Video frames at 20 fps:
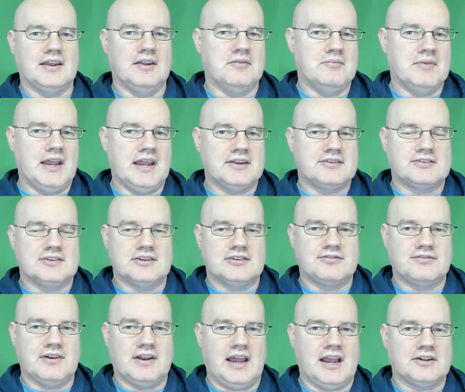it makes
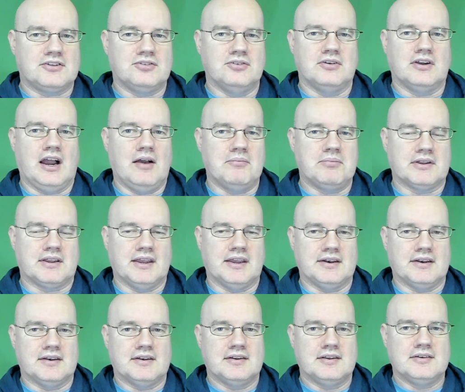this flag too
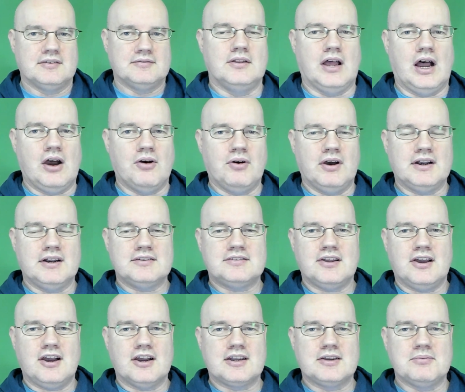complicated. Now I want to
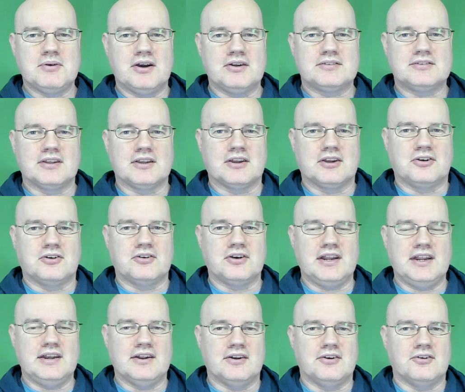talk about the
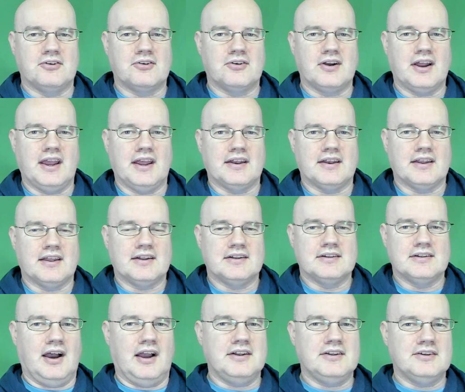green and red.
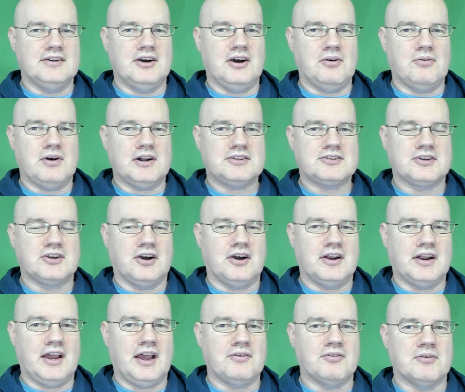I don't know what's
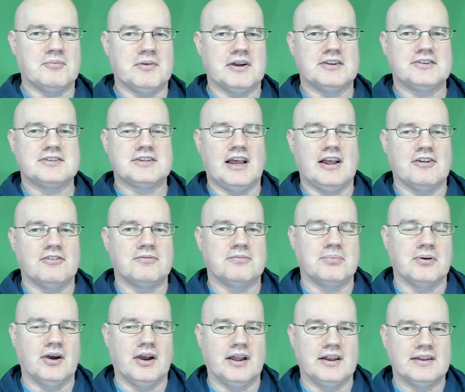going on with myself,
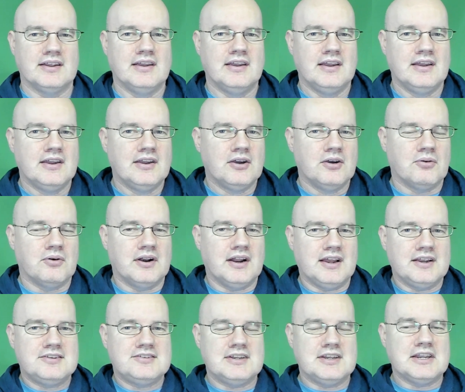but when
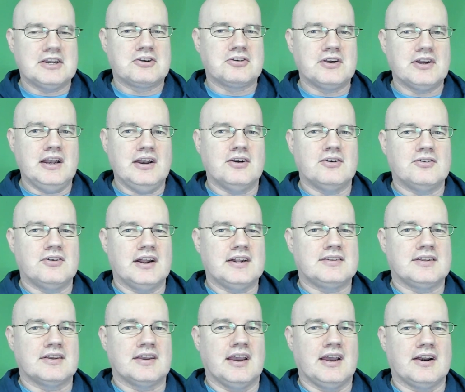I see green and
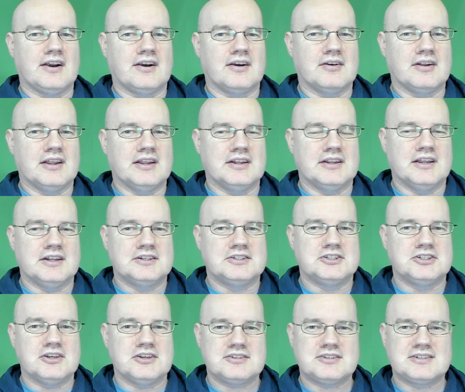red together, it
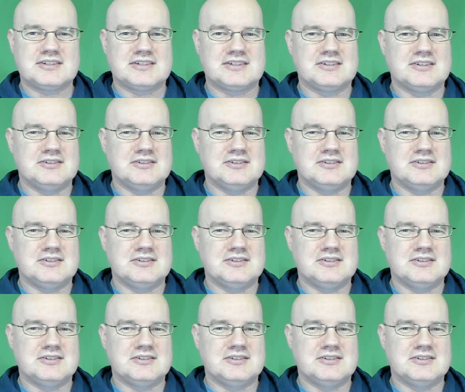just